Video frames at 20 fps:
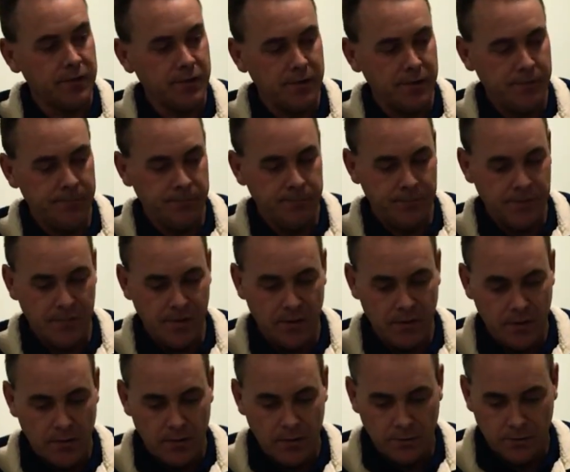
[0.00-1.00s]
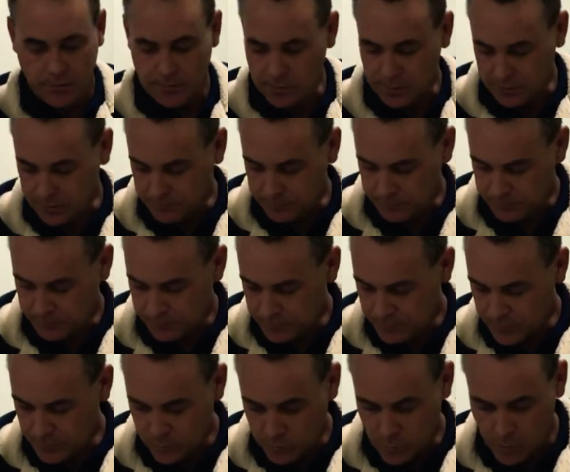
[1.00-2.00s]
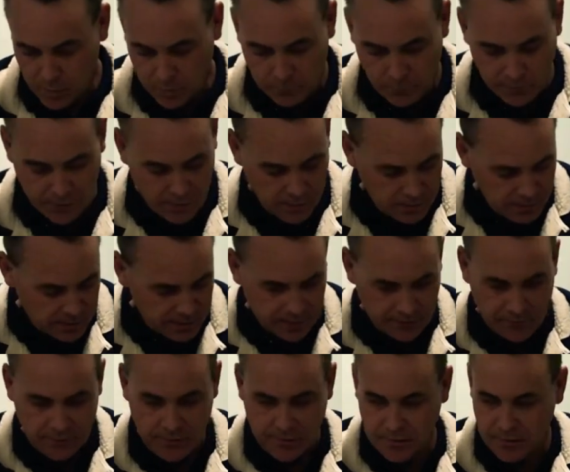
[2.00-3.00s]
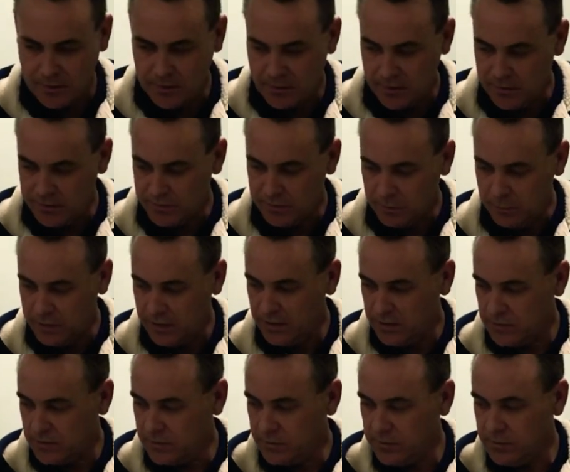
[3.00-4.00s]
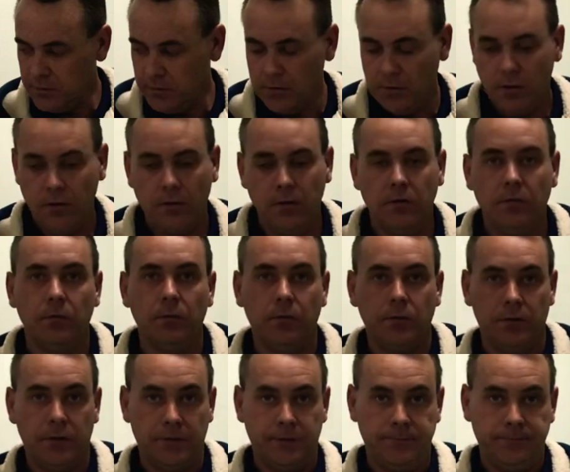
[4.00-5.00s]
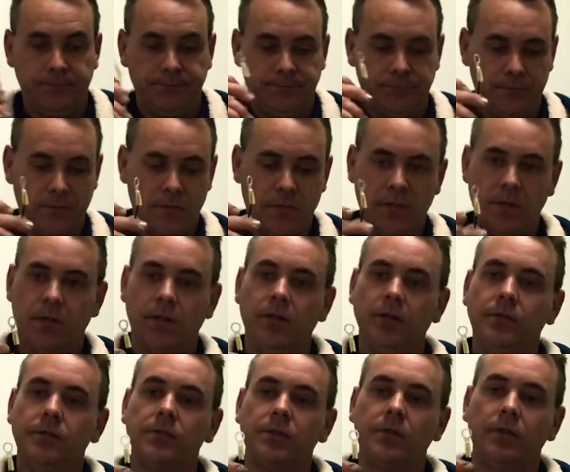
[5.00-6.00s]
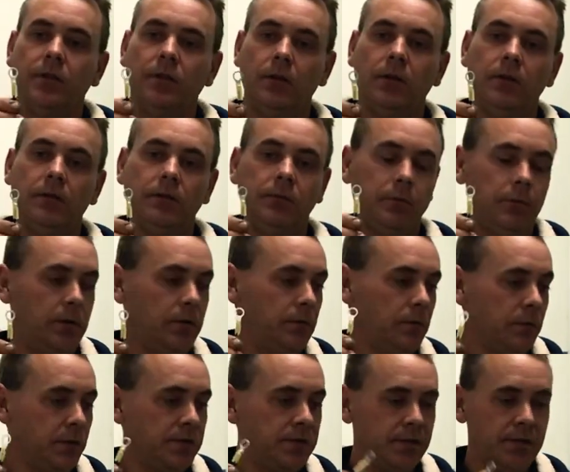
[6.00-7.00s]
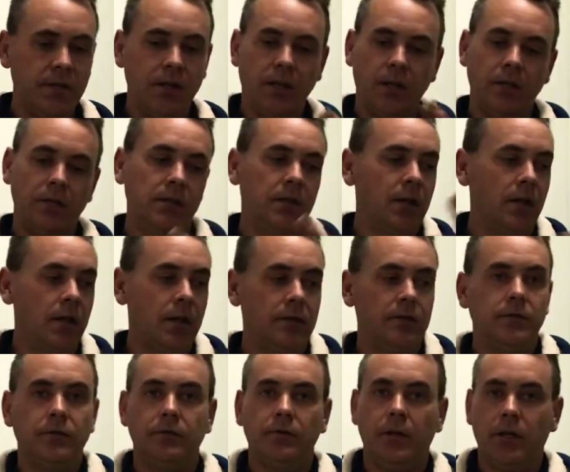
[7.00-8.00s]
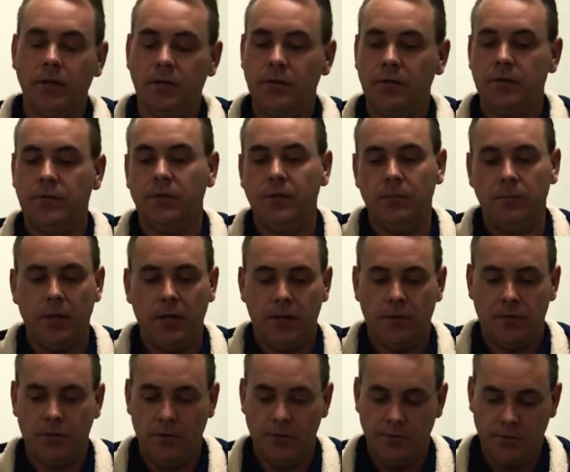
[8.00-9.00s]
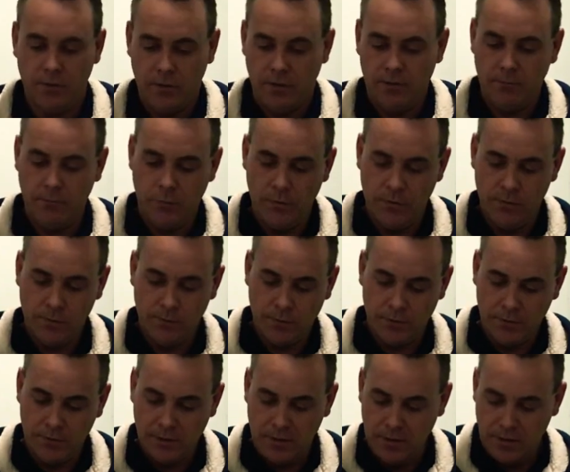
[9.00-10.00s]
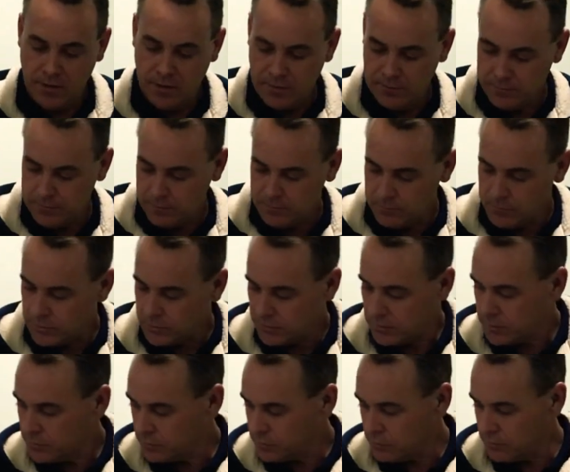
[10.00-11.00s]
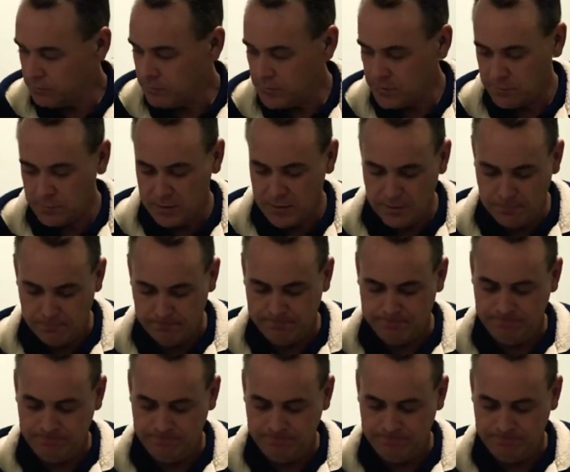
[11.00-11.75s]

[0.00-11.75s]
Okay, so what have we got left? Okay, so we need to do your earth wire. Okay, so your earth wire, once again, direct to the battery. So I haven't put this one on there yet. Just going to trim this one up.